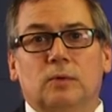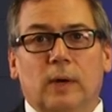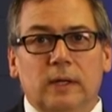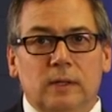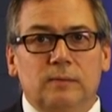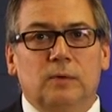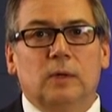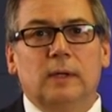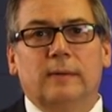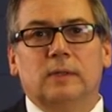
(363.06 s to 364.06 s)
greater than
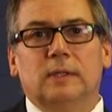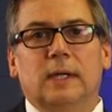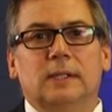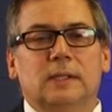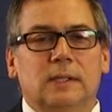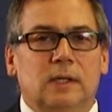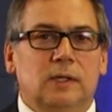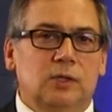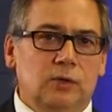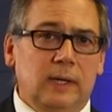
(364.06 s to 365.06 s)
four levels necessary
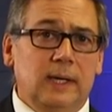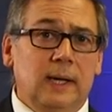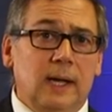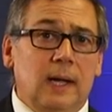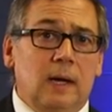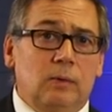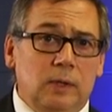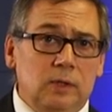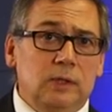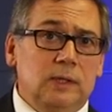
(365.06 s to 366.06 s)
to treat, we'll
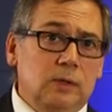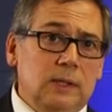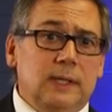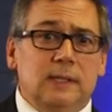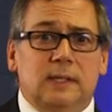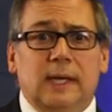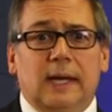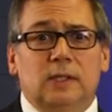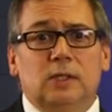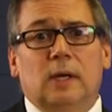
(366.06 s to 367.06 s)
usually do it in a
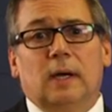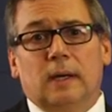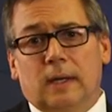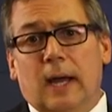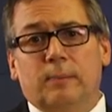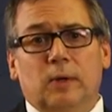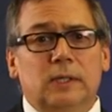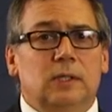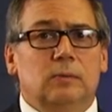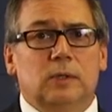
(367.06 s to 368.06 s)
staged uh,
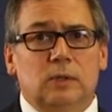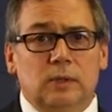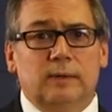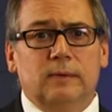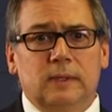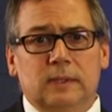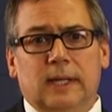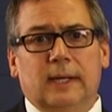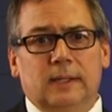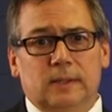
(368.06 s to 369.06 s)
operation with two different
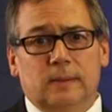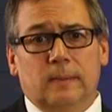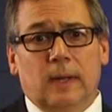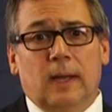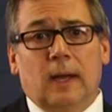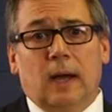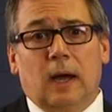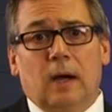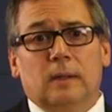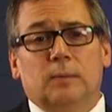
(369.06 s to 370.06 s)
settings.
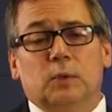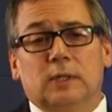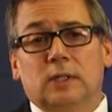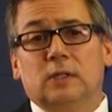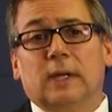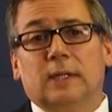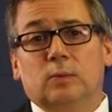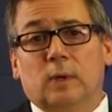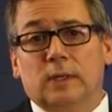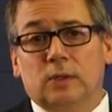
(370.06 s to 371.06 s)
Uh, the procedure lasts
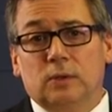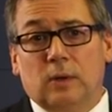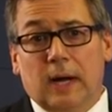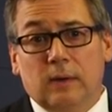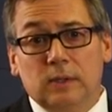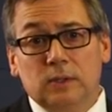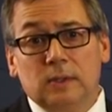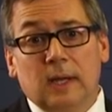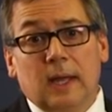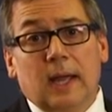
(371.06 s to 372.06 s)
one to two hours,
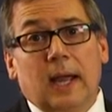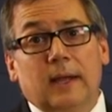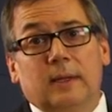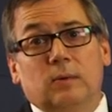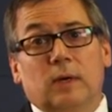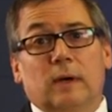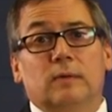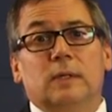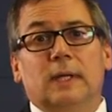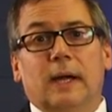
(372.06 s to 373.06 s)
and the
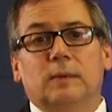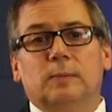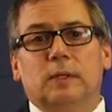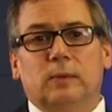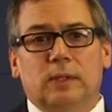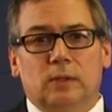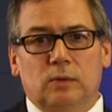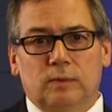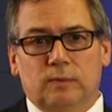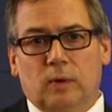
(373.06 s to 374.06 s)
recovery time is between
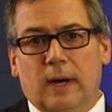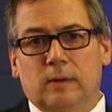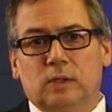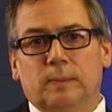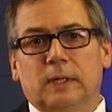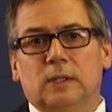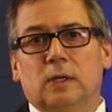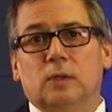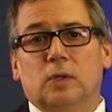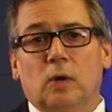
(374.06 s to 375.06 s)
two and four hours. The patient
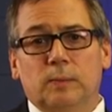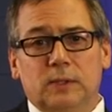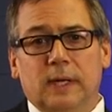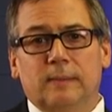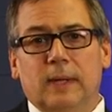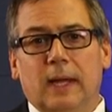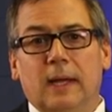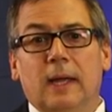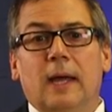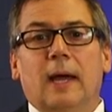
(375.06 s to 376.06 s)
goes home the same
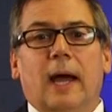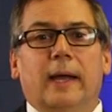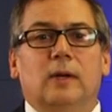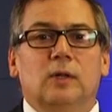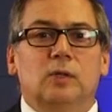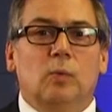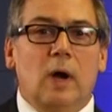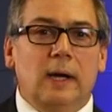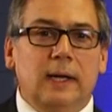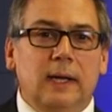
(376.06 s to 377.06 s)
day, I encourage
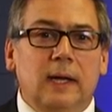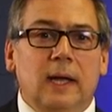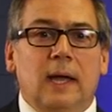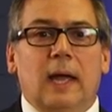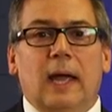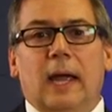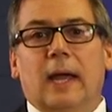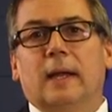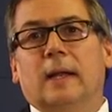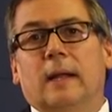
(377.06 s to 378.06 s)
walking,
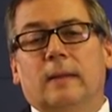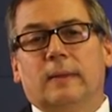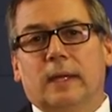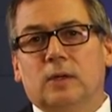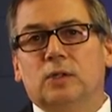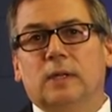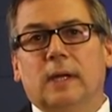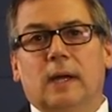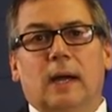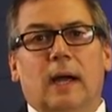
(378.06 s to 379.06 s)
and they
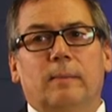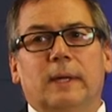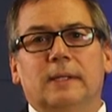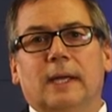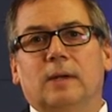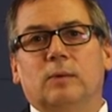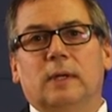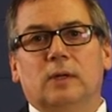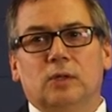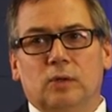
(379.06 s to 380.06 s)
usually are maintained with
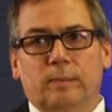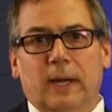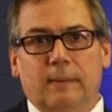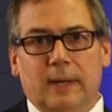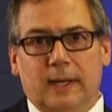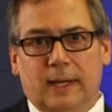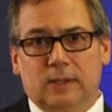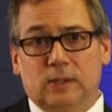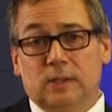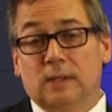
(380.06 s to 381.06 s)
their usual pain
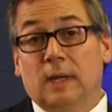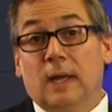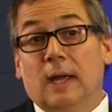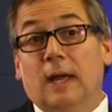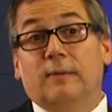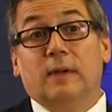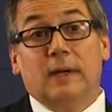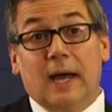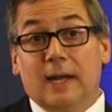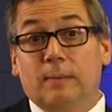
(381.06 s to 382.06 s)
medications. If they're
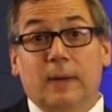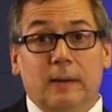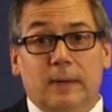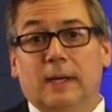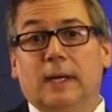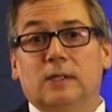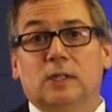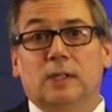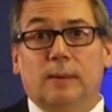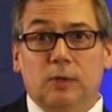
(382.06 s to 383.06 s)
not on pain
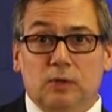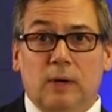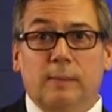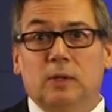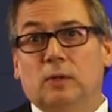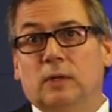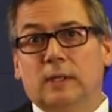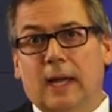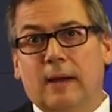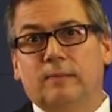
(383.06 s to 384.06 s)
medications, I'll prescribe a
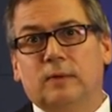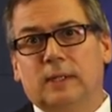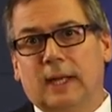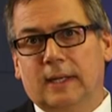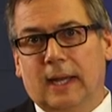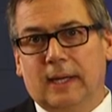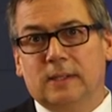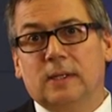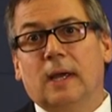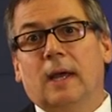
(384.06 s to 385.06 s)
Lortab for 10
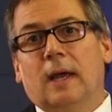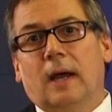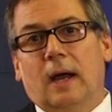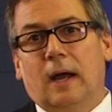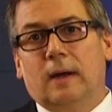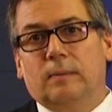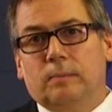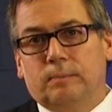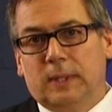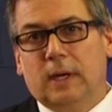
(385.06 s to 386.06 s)
days, uh,
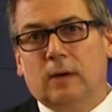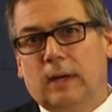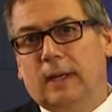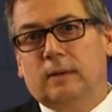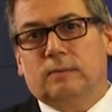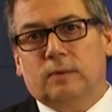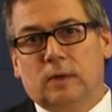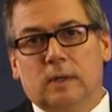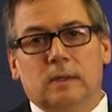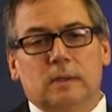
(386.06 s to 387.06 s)
PRN
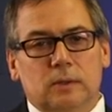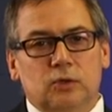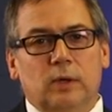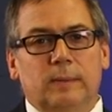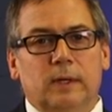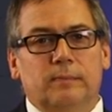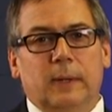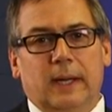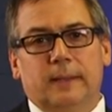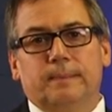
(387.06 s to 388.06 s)
for treatment of
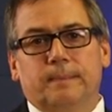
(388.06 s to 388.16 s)
pain.